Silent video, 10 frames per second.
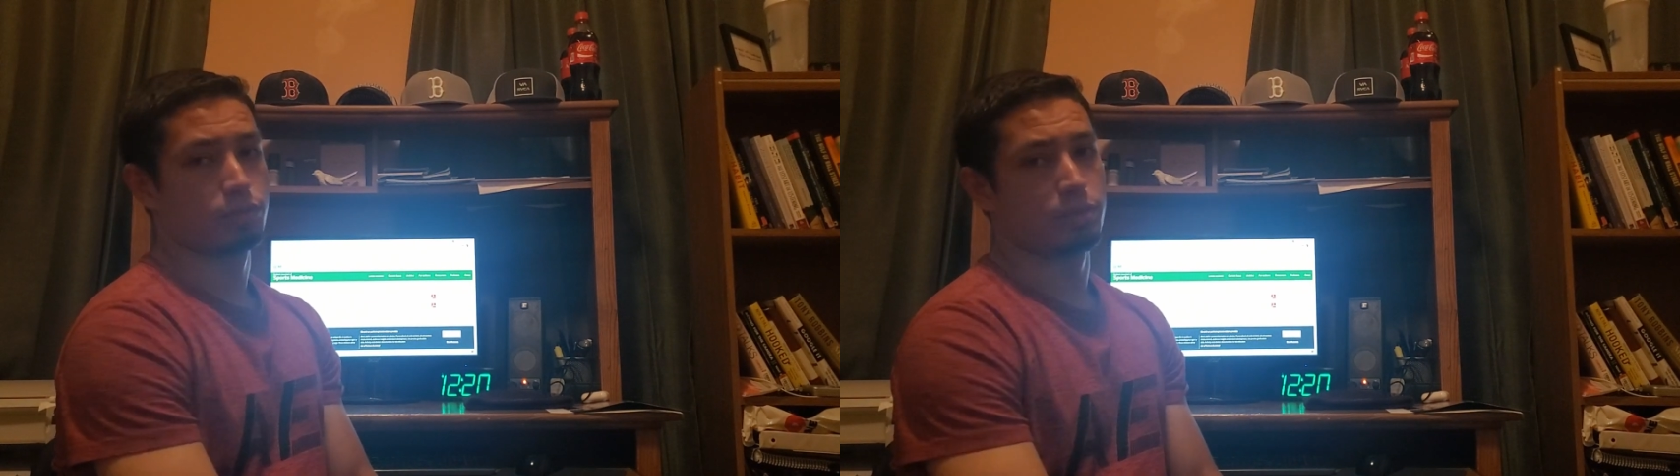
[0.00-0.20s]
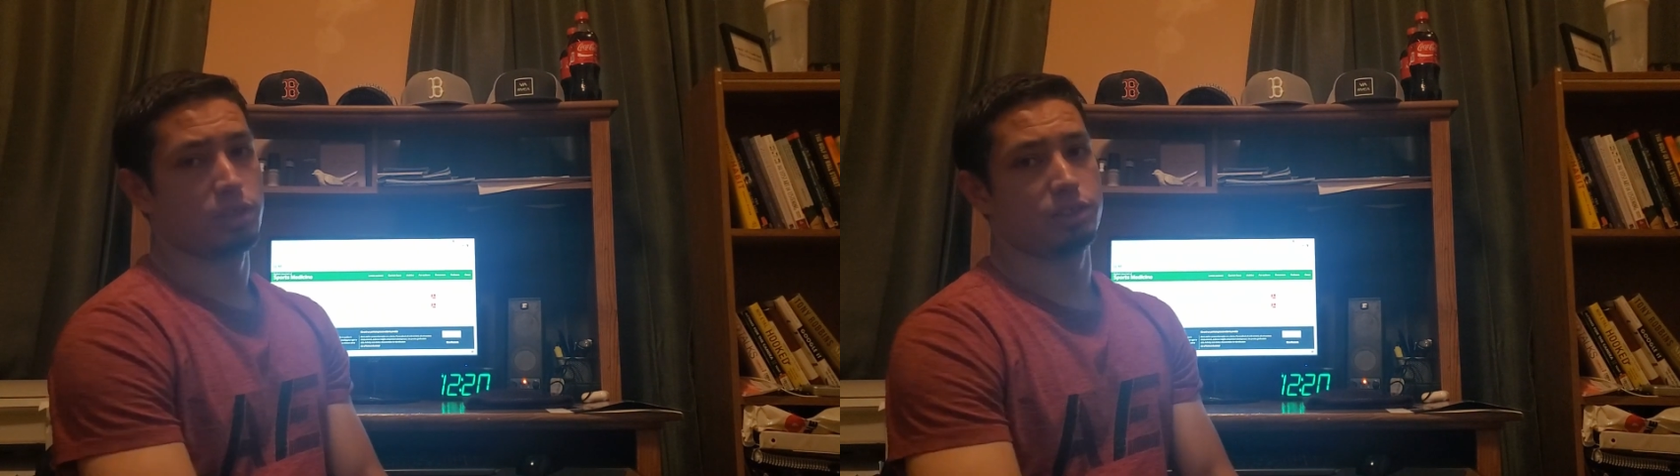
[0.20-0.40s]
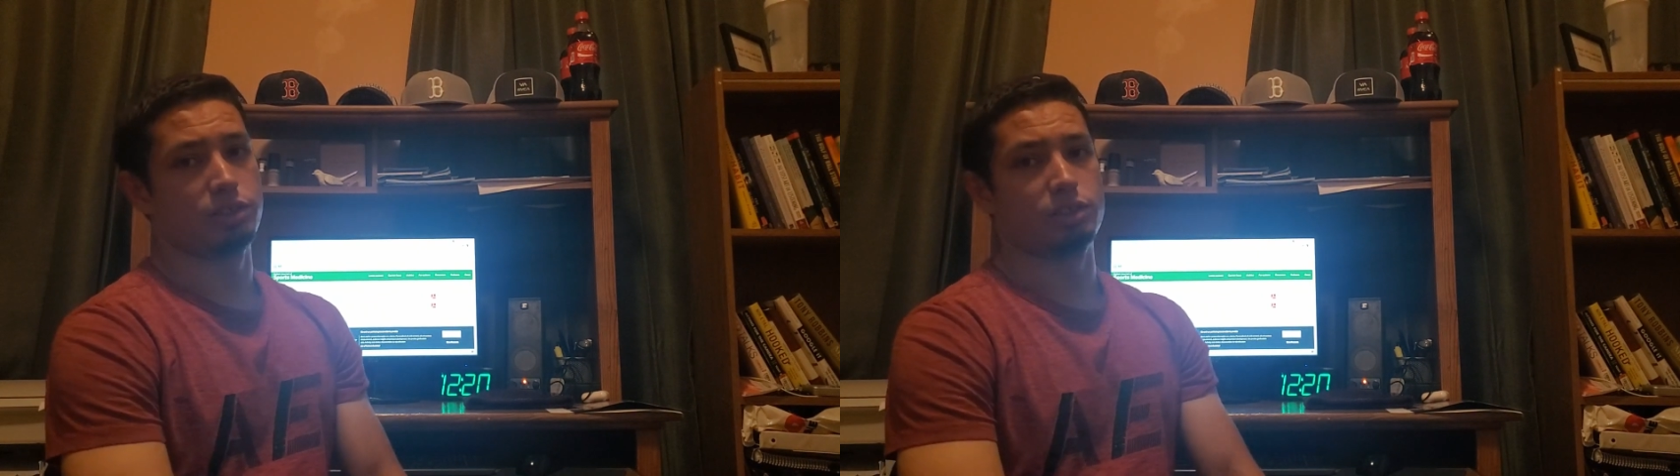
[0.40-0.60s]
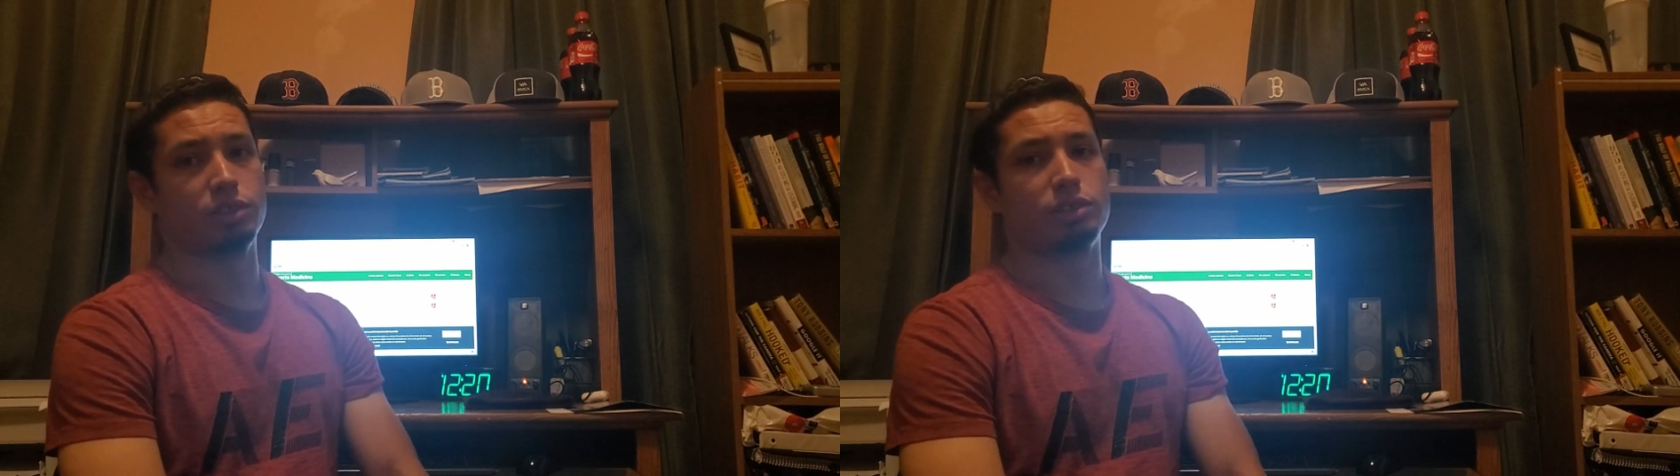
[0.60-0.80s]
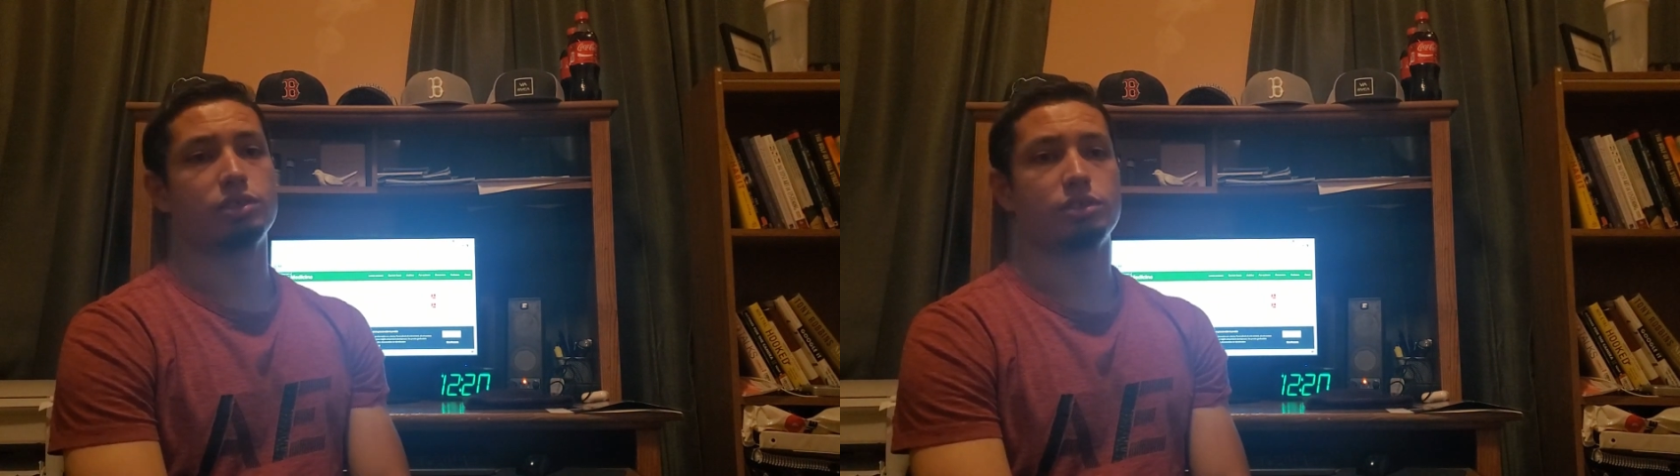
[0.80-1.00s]
Medicine
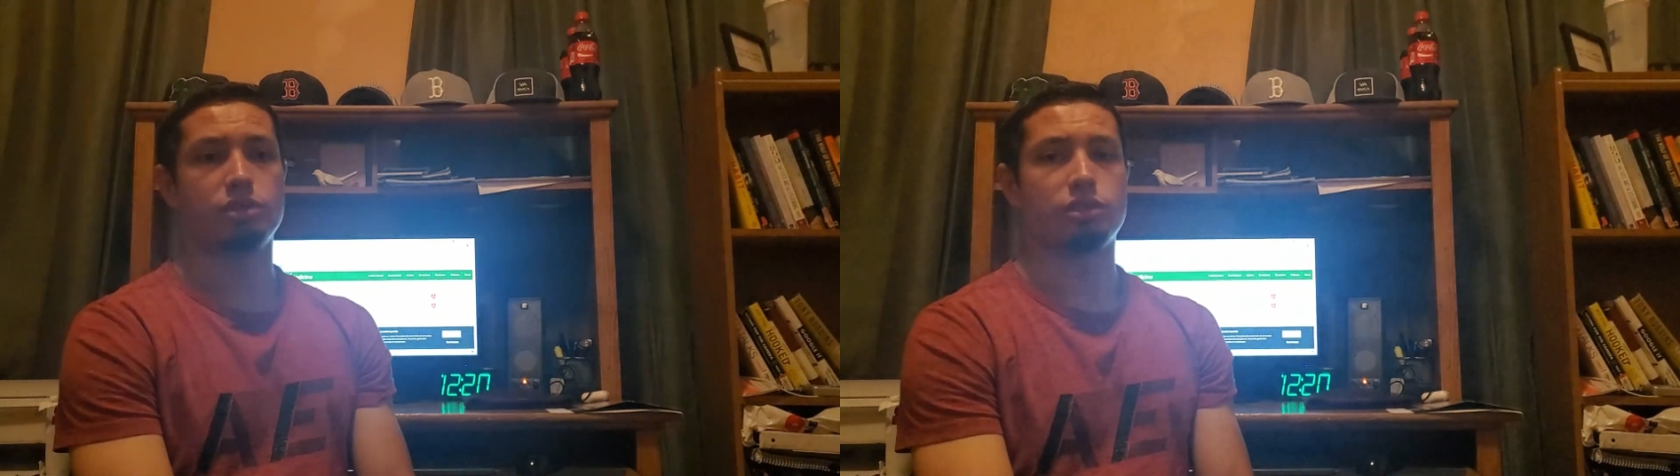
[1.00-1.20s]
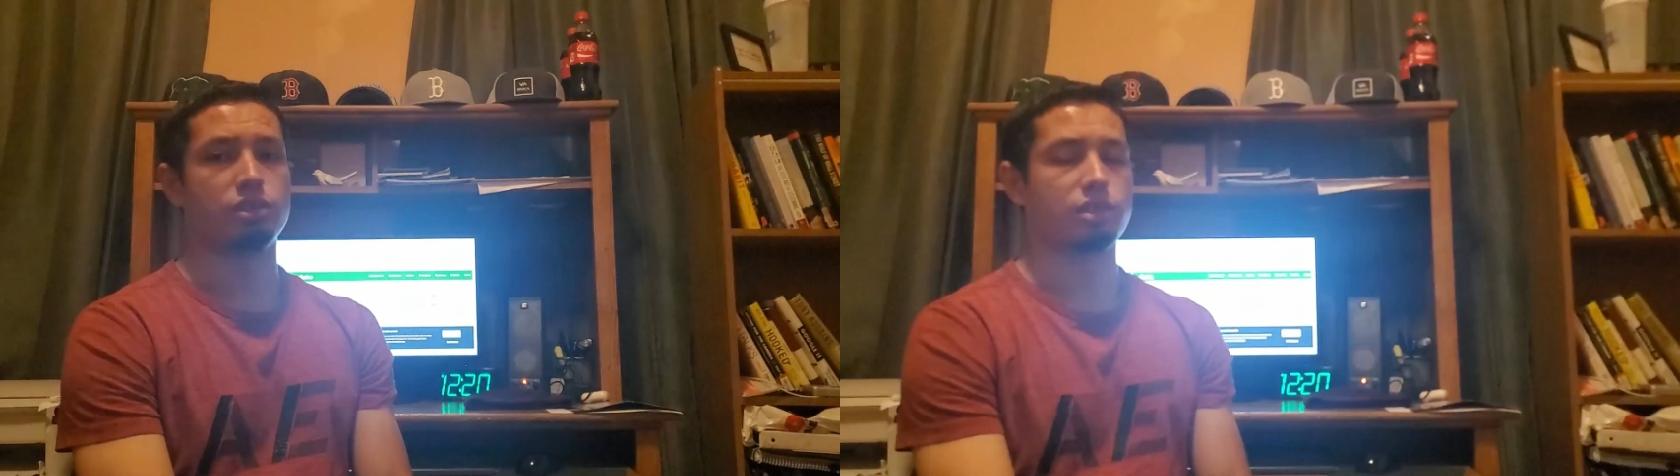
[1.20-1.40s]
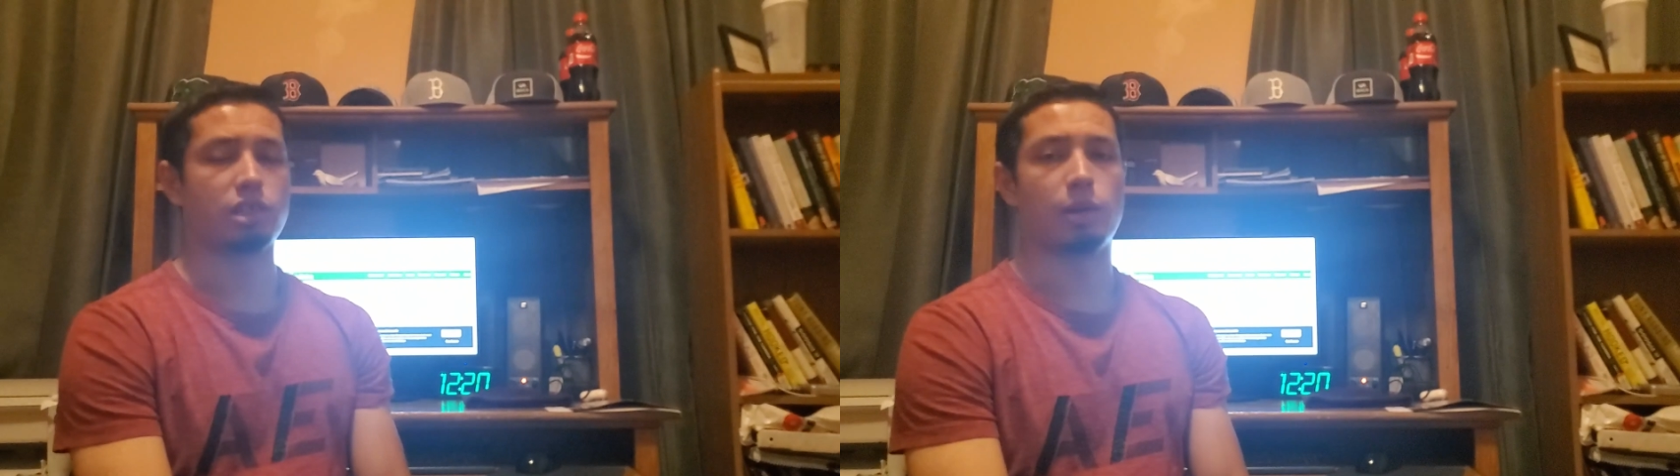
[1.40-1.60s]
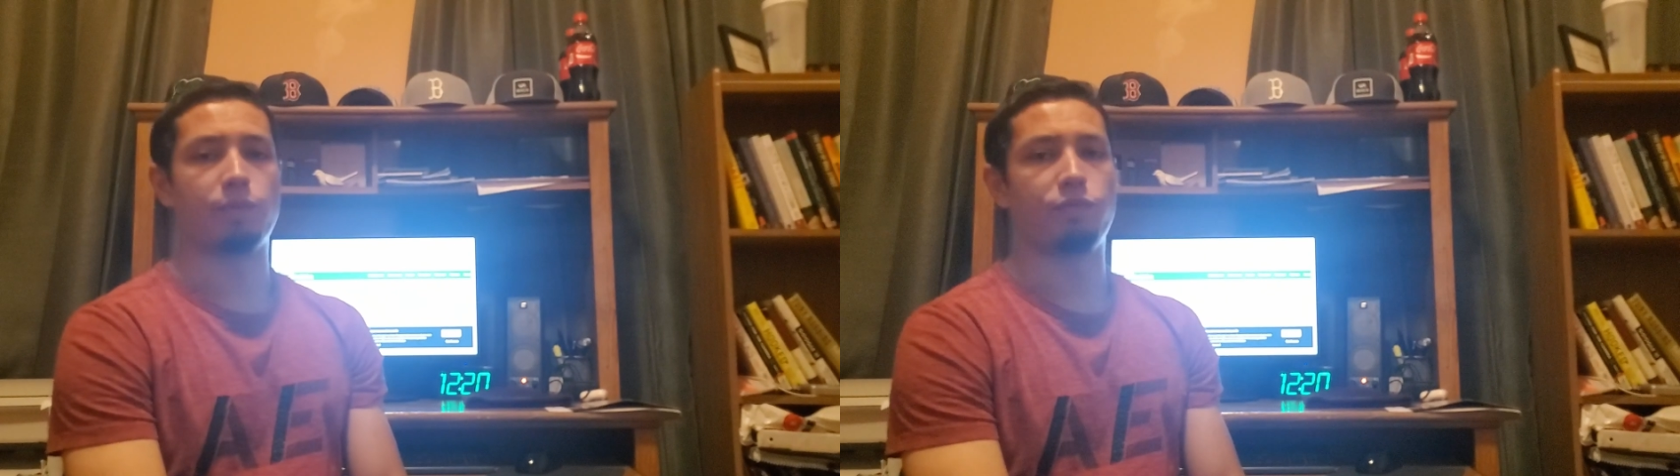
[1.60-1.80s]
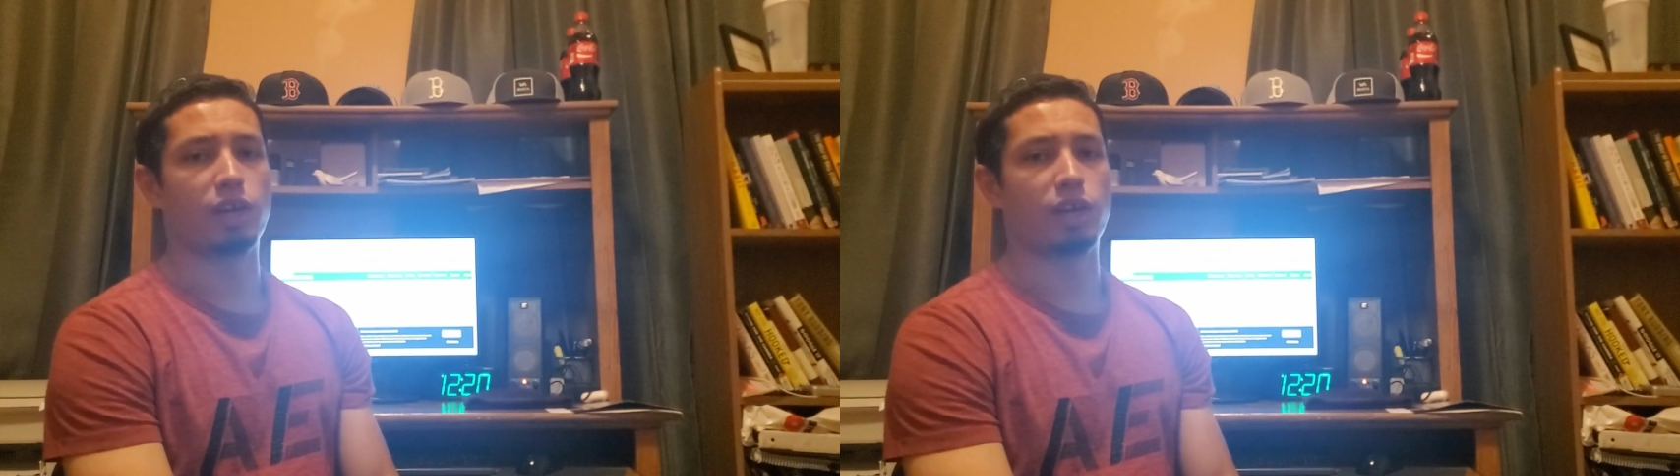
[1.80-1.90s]
it's a top